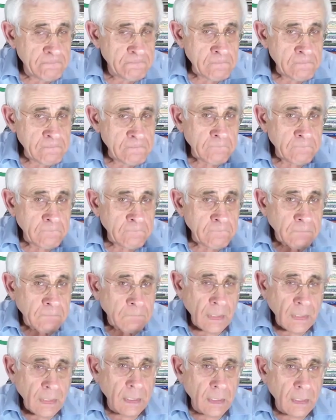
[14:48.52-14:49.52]

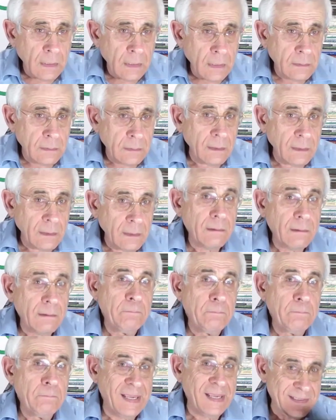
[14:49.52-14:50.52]
and makes
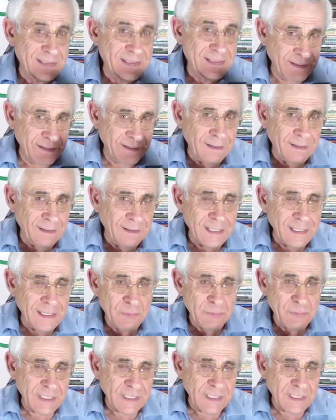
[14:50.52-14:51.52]
their, as we say,
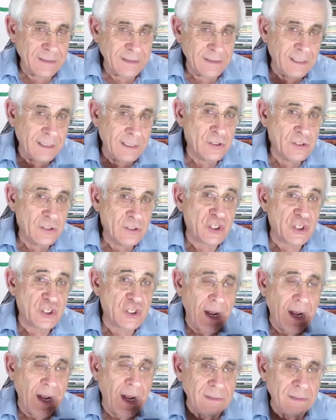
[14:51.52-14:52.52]
the jihad
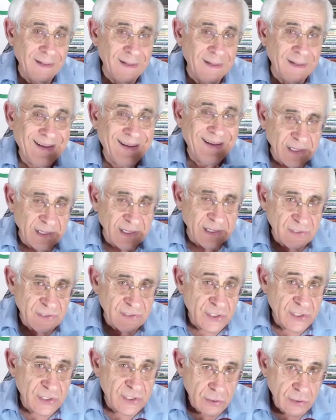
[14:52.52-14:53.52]
glands
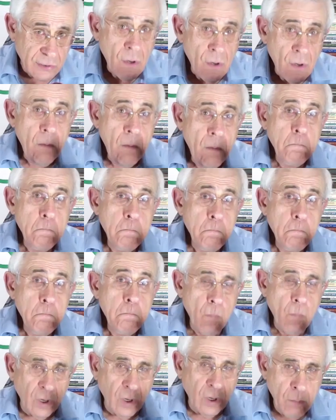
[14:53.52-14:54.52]
more and
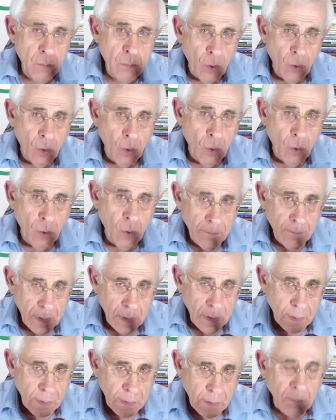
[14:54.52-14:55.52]
more,
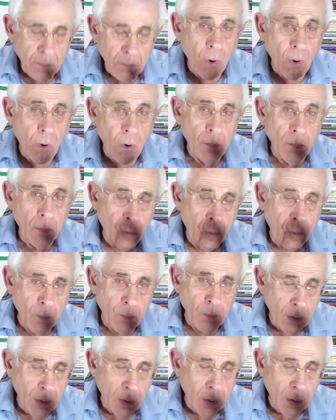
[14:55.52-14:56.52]
more
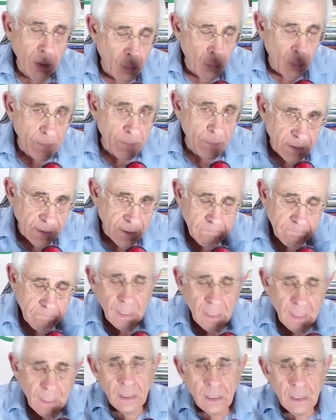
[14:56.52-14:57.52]
bigger.
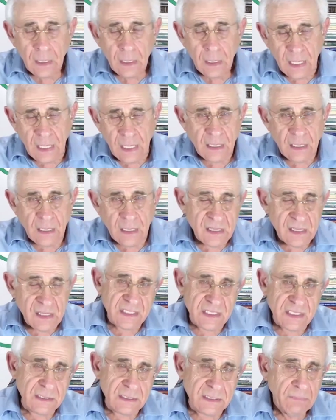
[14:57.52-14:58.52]
And this is
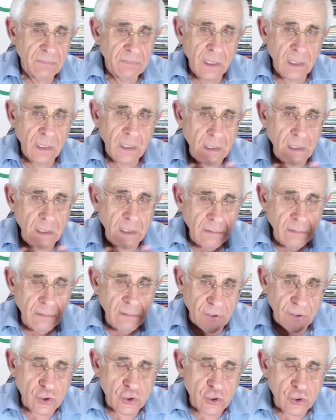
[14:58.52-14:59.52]
in very short,
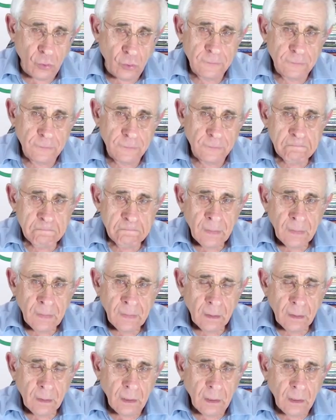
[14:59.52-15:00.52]

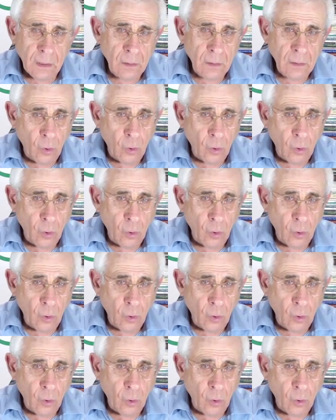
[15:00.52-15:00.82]
only